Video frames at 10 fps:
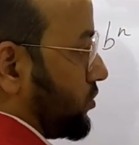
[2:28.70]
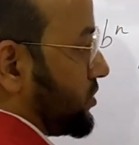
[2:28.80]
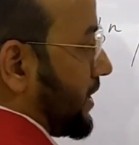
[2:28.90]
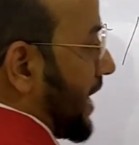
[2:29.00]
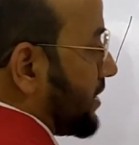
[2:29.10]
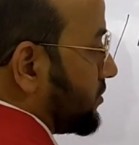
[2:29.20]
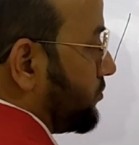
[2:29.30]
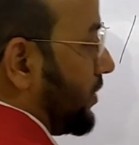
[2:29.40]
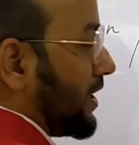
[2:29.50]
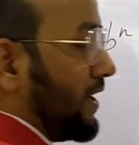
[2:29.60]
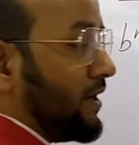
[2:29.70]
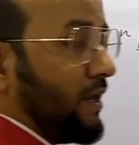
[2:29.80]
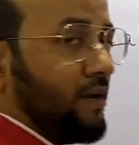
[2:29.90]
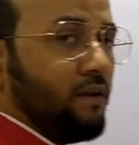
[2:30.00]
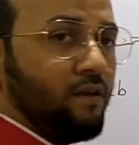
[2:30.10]
So stack will
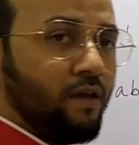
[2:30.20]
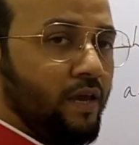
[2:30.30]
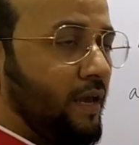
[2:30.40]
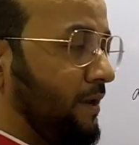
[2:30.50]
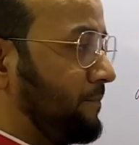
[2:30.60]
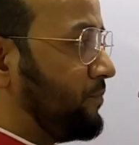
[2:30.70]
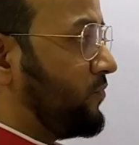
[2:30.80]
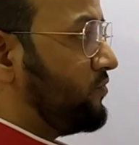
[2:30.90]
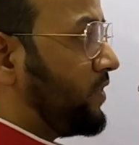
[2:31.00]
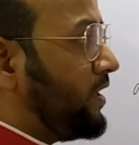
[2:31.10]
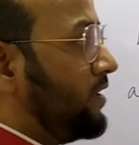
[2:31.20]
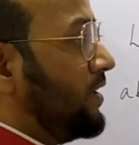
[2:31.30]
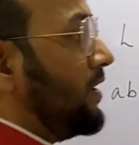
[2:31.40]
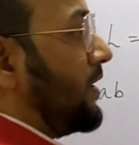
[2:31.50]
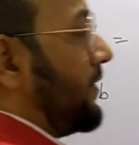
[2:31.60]
contain A. Fine.
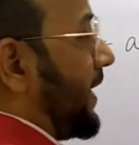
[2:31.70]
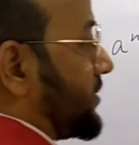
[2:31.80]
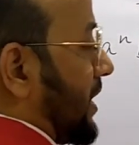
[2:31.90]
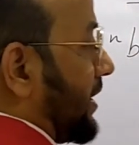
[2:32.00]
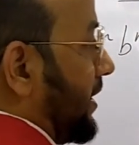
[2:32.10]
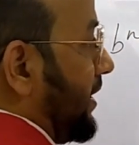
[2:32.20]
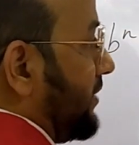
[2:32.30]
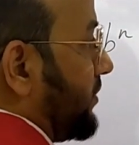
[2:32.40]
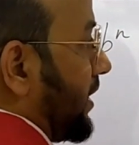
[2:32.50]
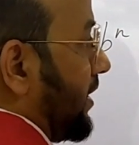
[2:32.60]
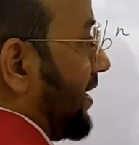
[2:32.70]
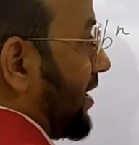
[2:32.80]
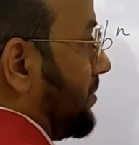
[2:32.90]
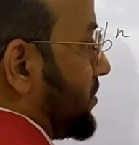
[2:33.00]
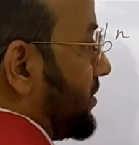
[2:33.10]
Next, again, if the A
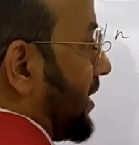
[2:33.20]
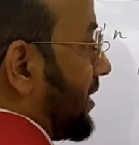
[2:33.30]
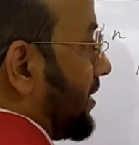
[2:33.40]
comes, then